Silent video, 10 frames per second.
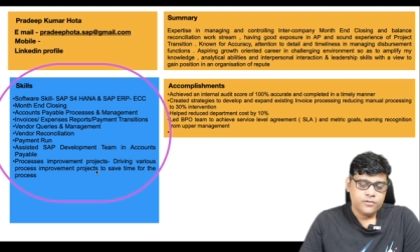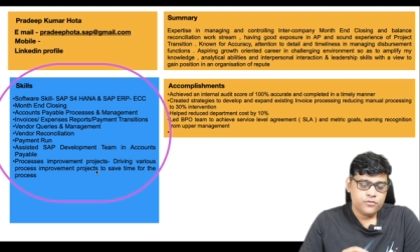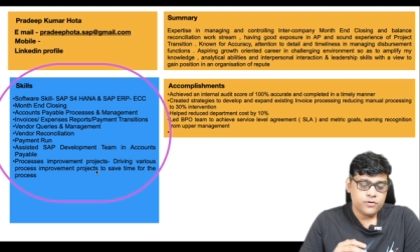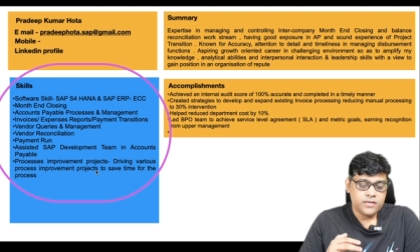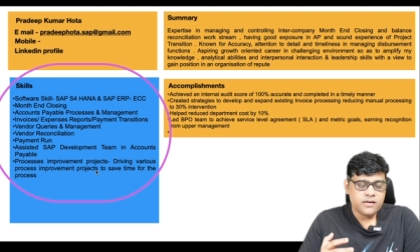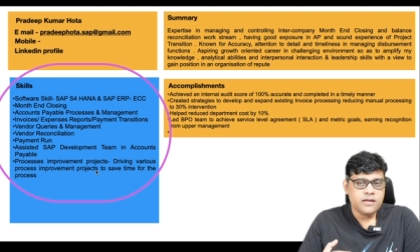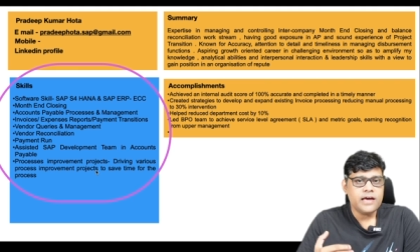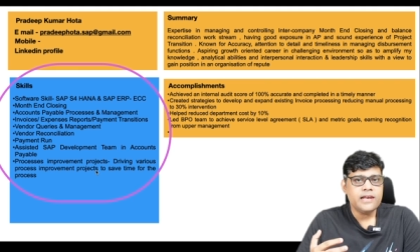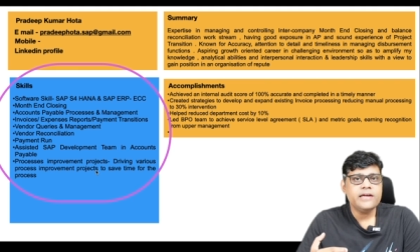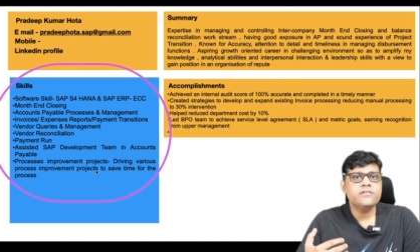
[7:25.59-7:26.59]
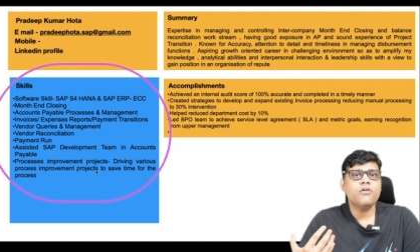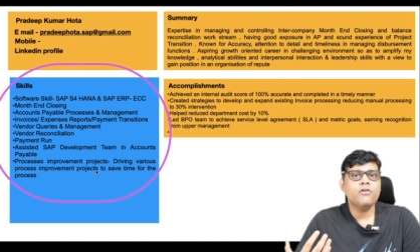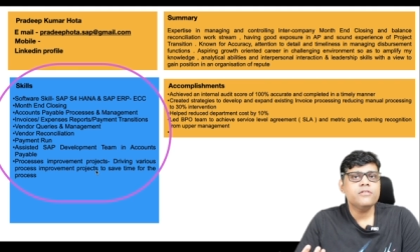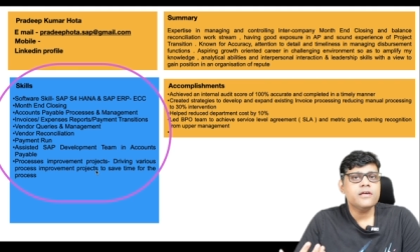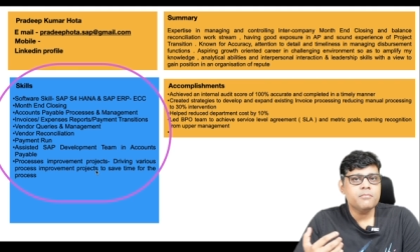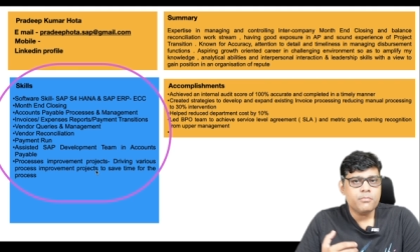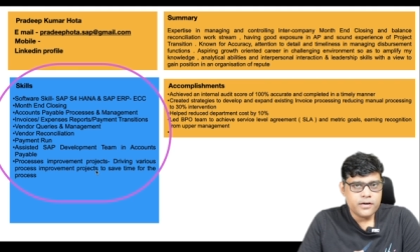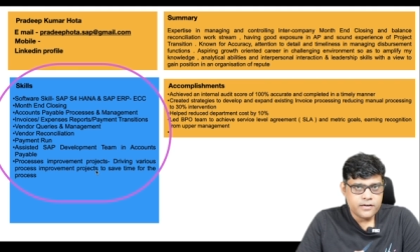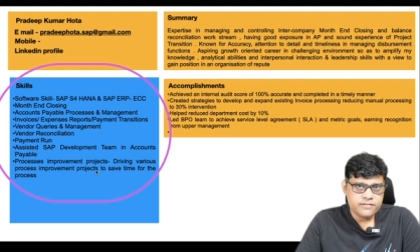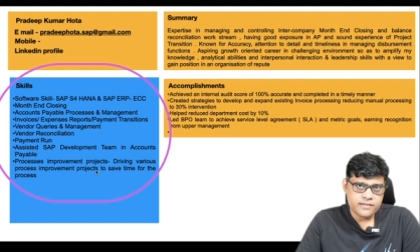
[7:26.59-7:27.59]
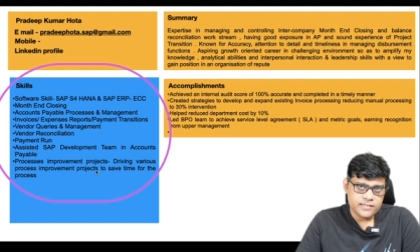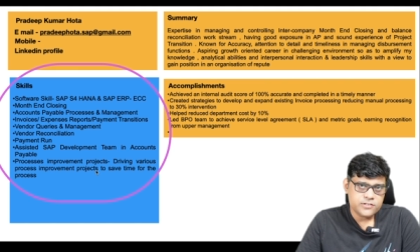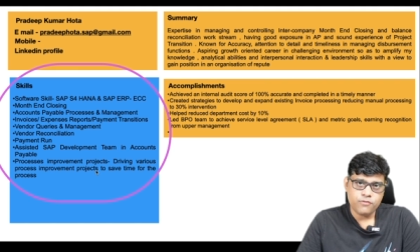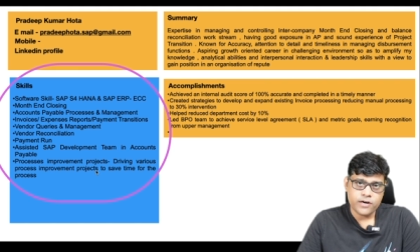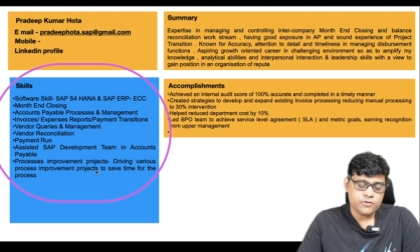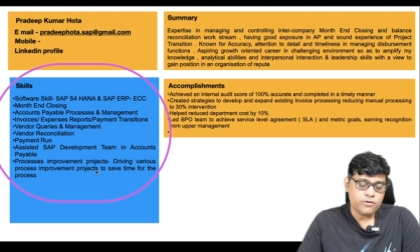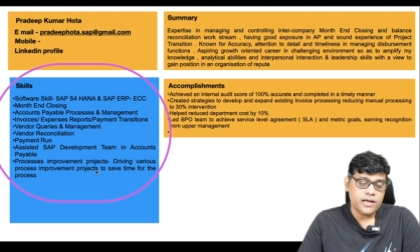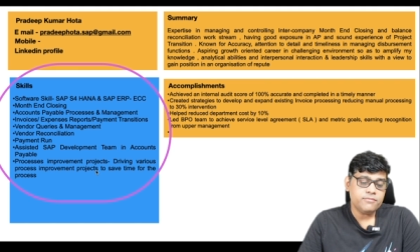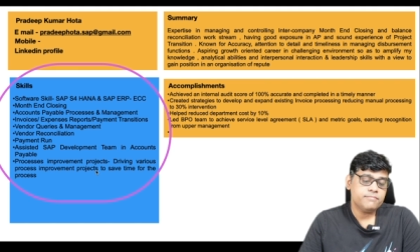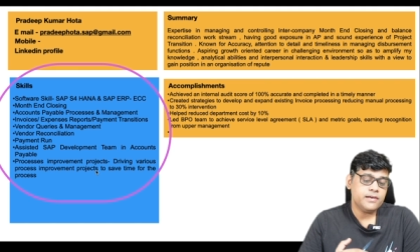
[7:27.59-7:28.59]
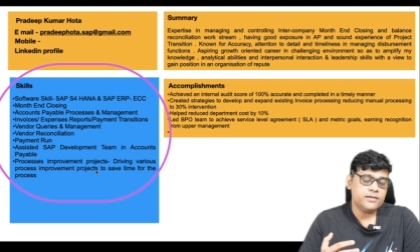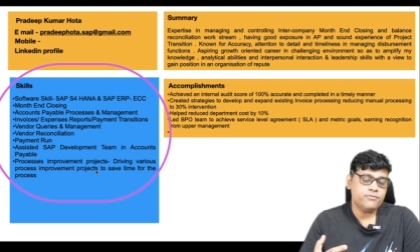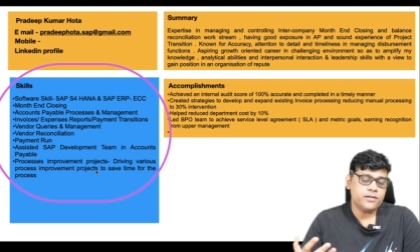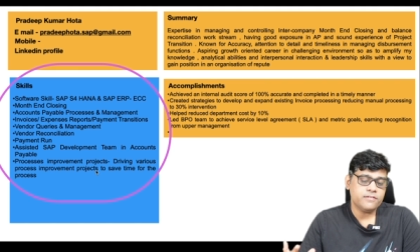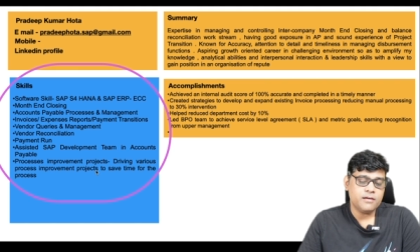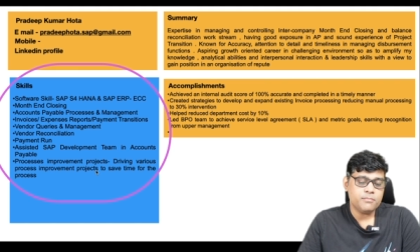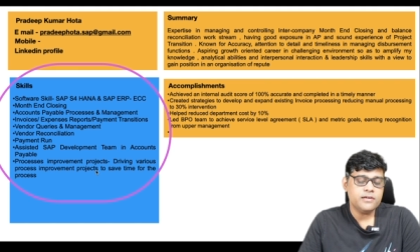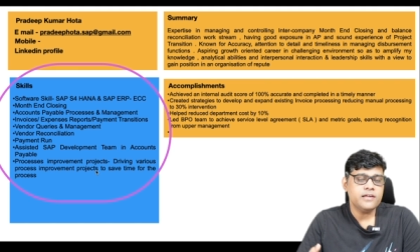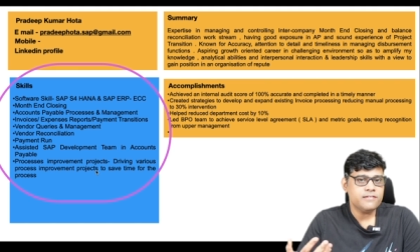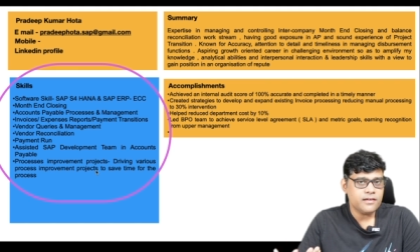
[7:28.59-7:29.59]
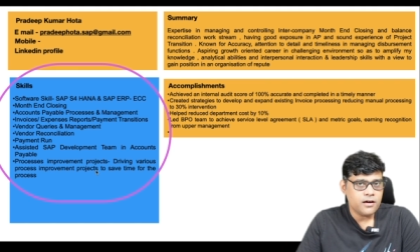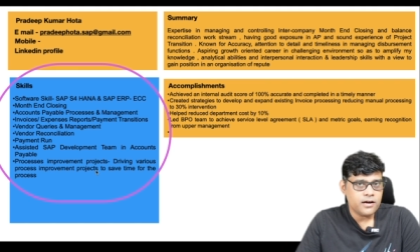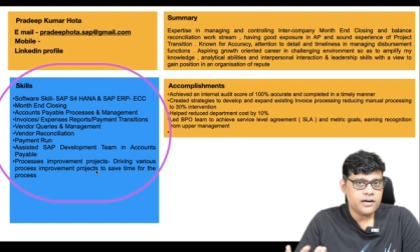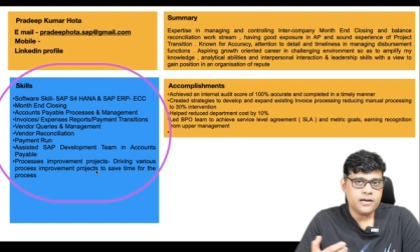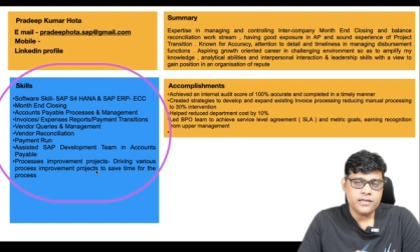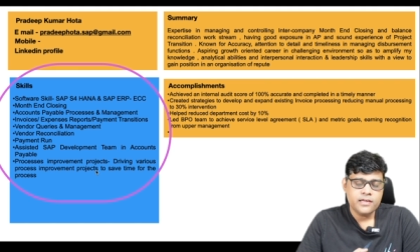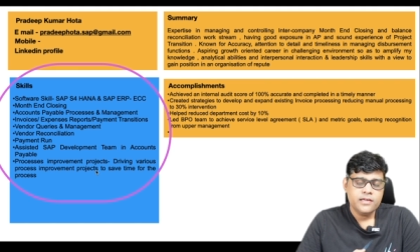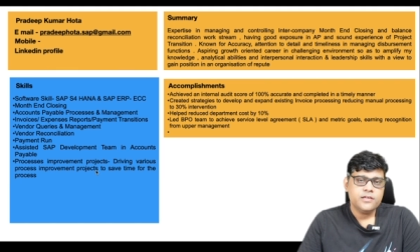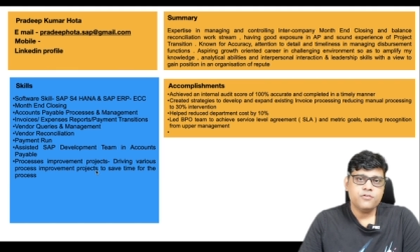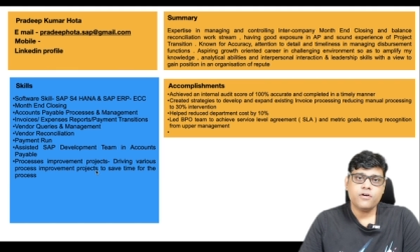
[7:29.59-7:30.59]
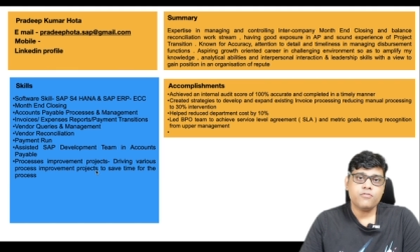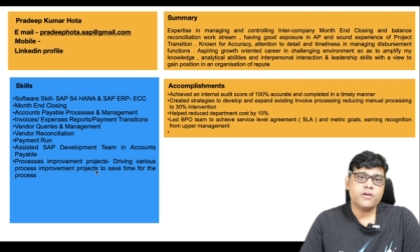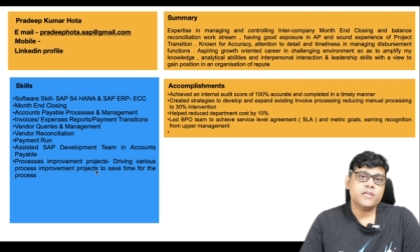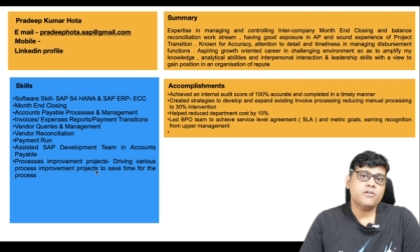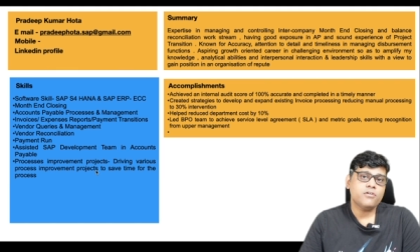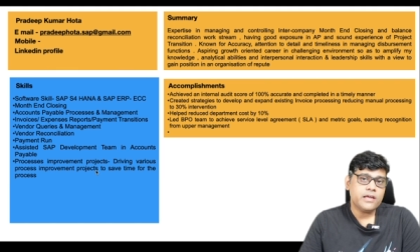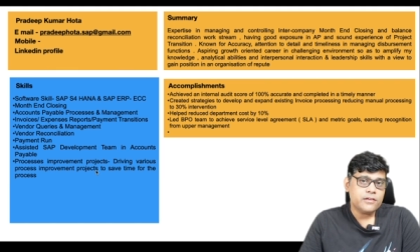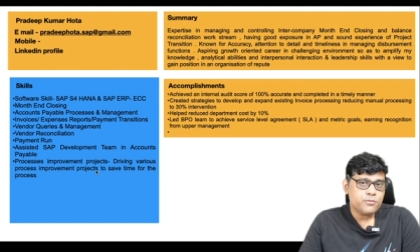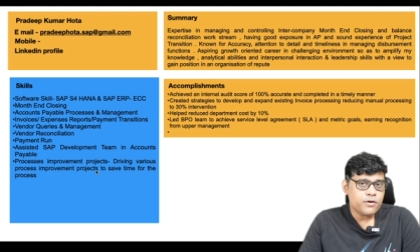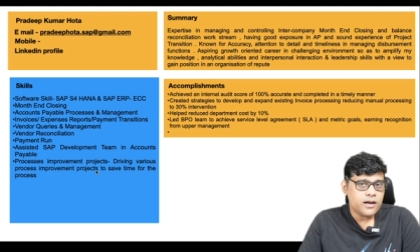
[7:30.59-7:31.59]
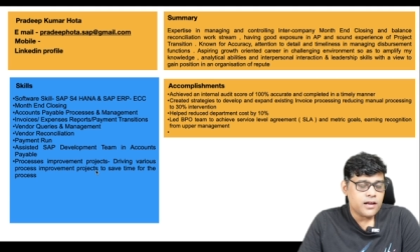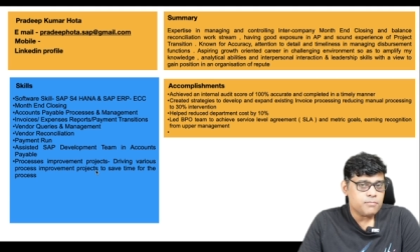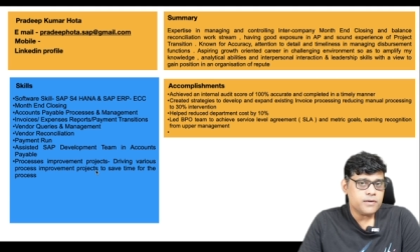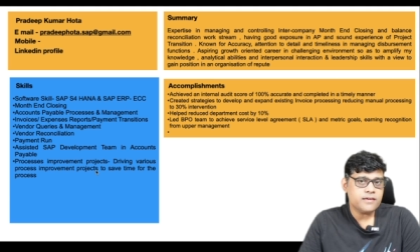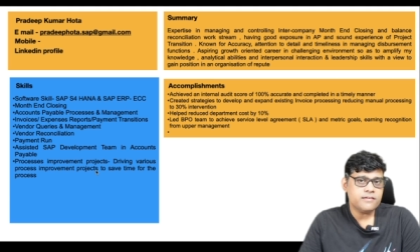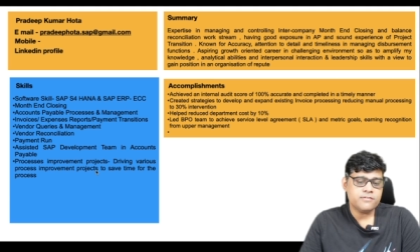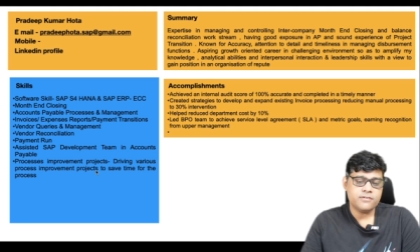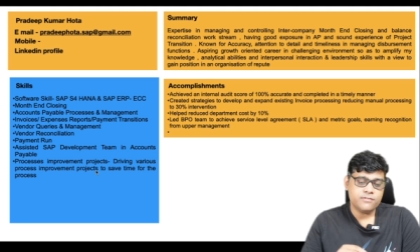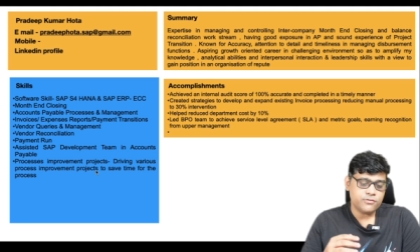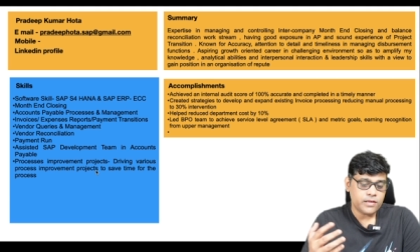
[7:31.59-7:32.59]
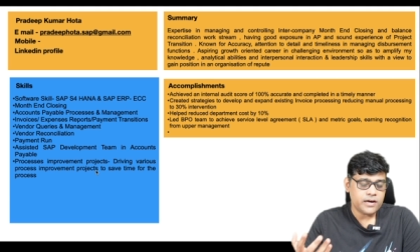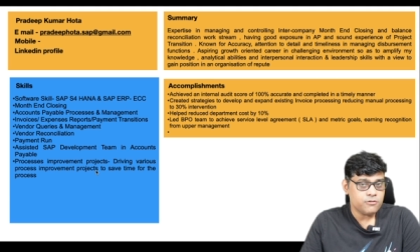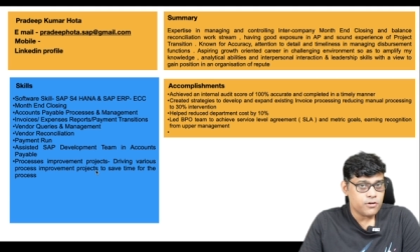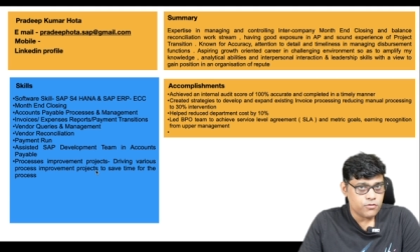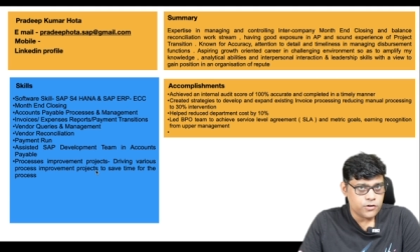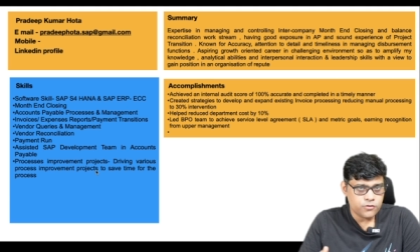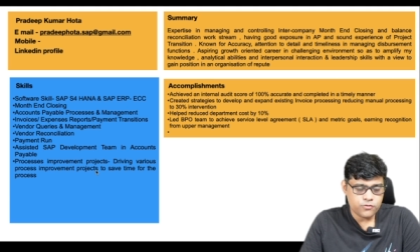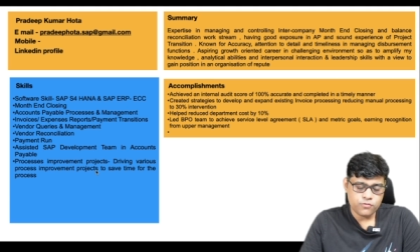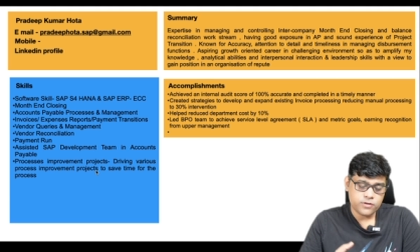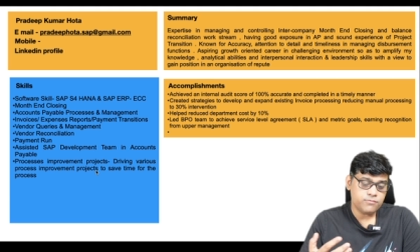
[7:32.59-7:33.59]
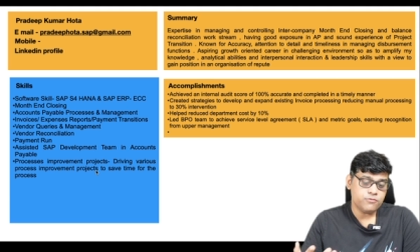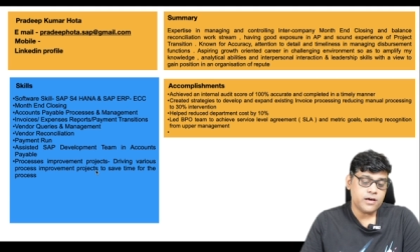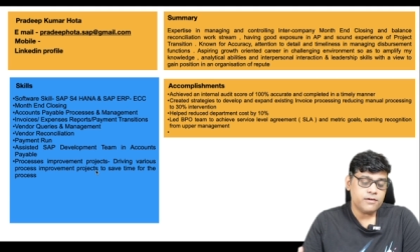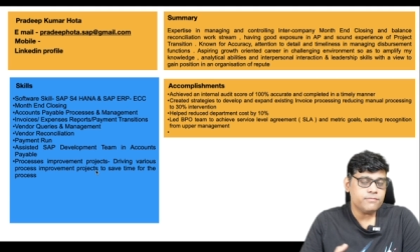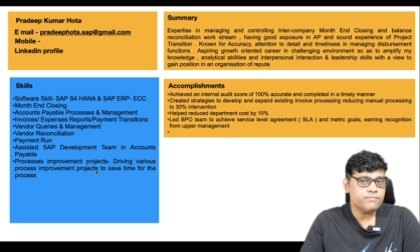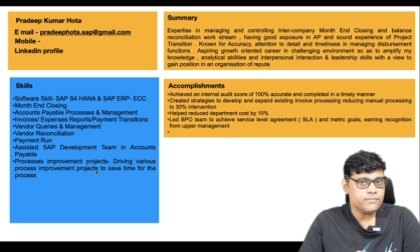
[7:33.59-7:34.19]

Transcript: So here highlight all the important skills what you have like for example let's say currently you are working on S4HANA application so that you are going to show if you have